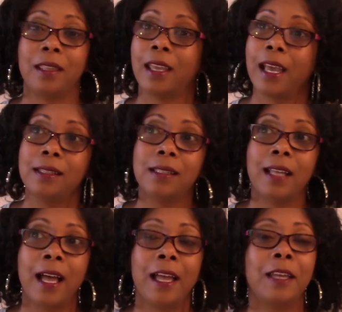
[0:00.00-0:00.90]
The
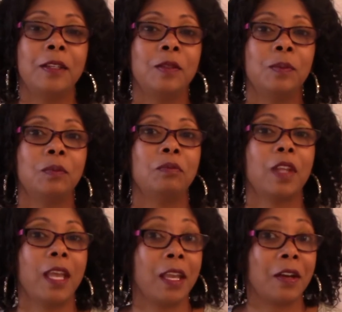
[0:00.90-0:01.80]
Cassadine
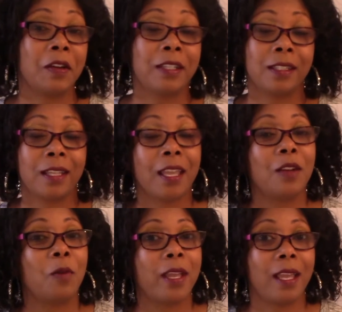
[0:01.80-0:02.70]
heir is taken away in